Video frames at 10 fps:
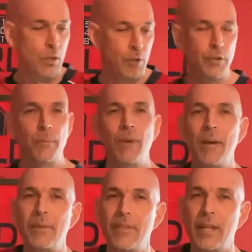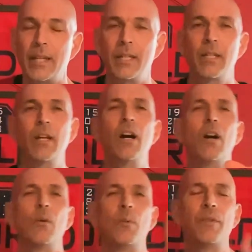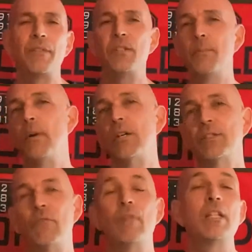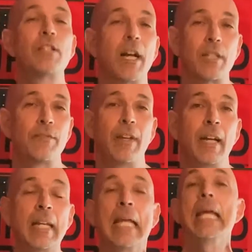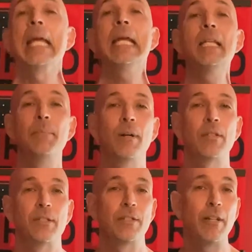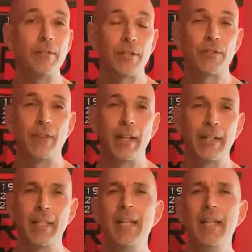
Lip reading: So you're probably thinking, oh, well, if he's a Boston Red Sox fan and a Boston Celtics fan,